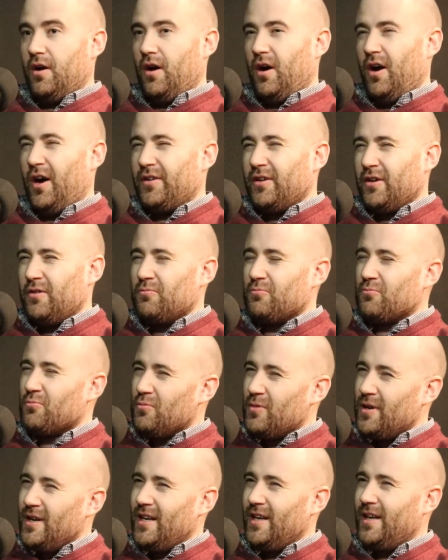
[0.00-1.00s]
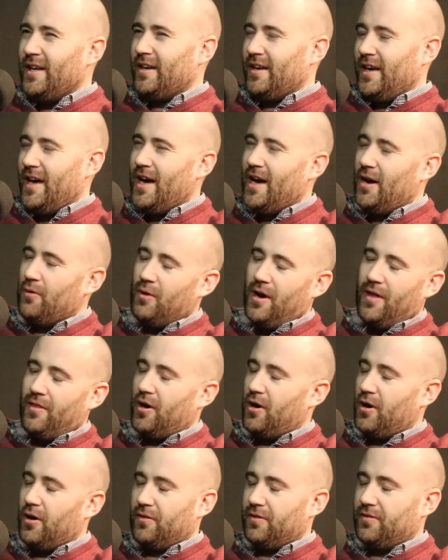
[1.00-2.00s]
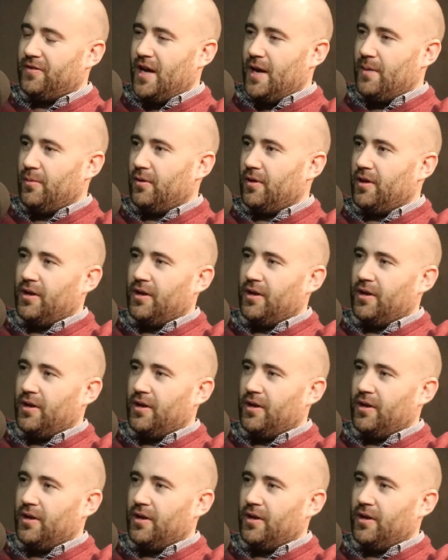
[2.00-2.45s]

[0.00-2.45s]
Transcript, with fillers: I don't really care where they are on the table,